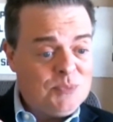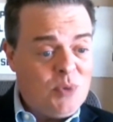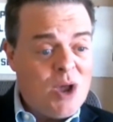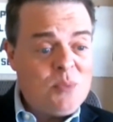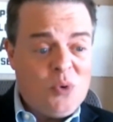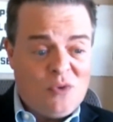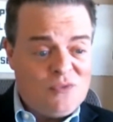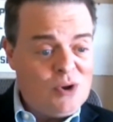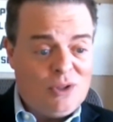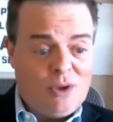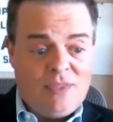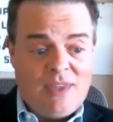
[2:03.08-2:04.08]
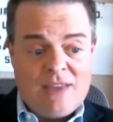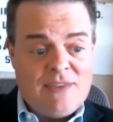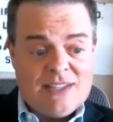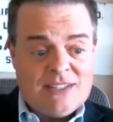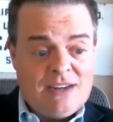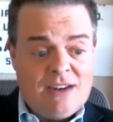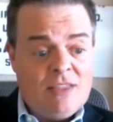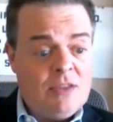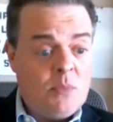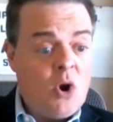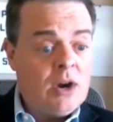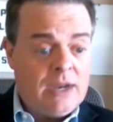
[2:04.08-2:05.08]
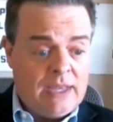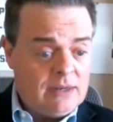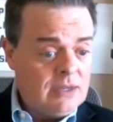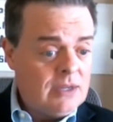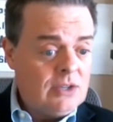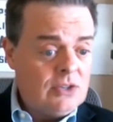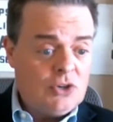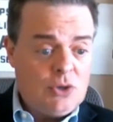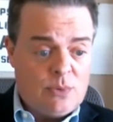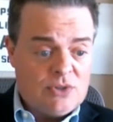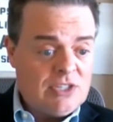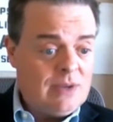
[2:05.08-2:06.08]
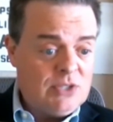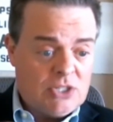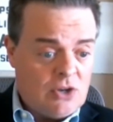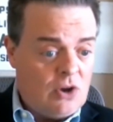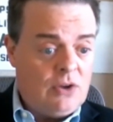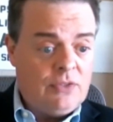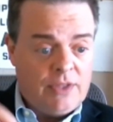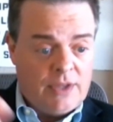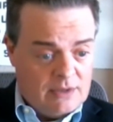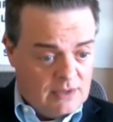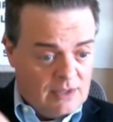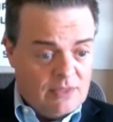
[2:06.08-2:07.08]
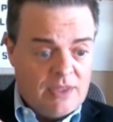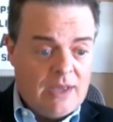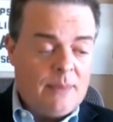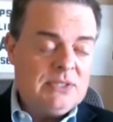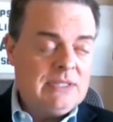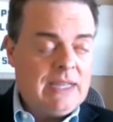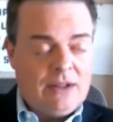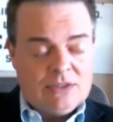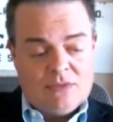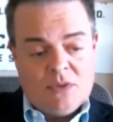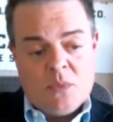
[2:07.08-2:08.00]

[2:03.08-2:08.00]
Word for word: bond portfolio, they invested it in the market. So you were subject to all the, the ups and downs of the